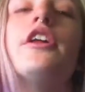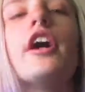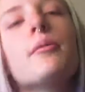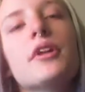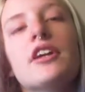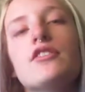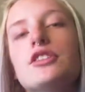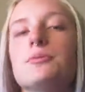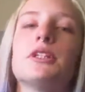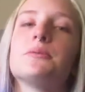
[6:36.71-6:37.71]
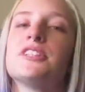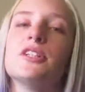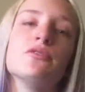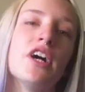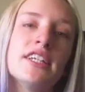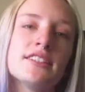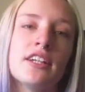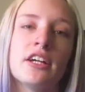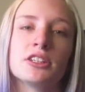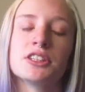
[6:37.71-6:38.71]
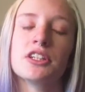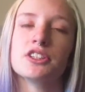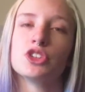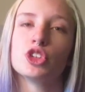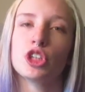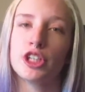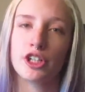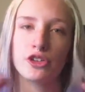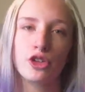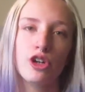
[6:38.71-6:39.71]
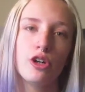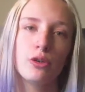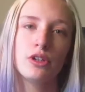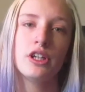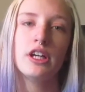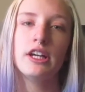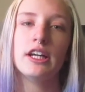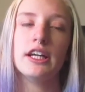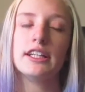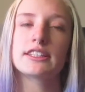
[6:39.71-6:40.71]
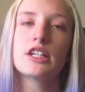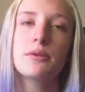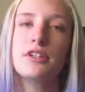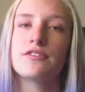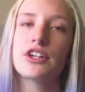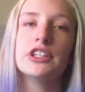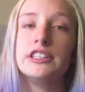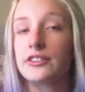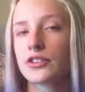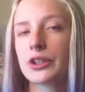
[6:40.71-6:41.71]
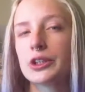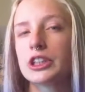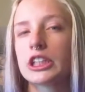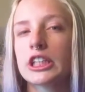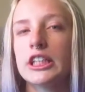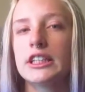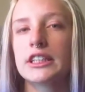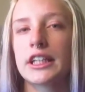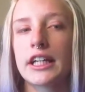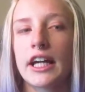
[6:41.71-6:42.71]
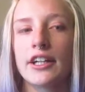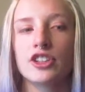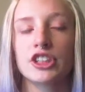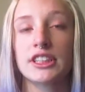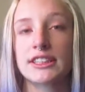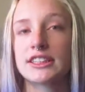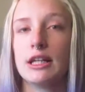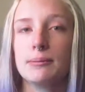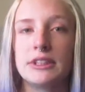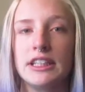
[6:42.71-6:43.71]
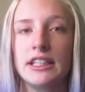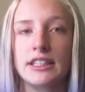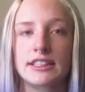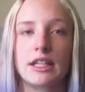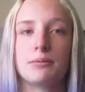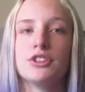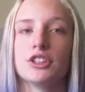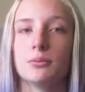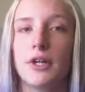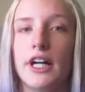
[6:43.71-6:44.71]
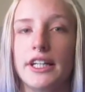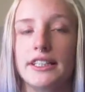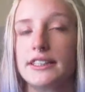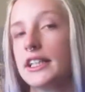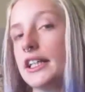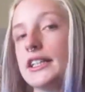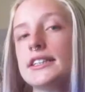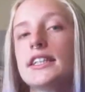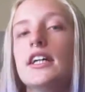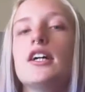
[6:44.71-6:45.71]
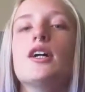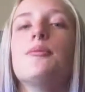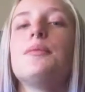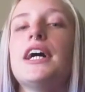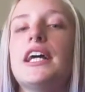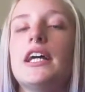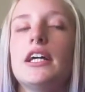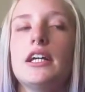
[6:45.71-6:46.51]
Now I'm gonna give you some tips and advice on how to start this journey on your own. It's gonna be a very difficult journey to like kind of just accept it and accept your body as it is, but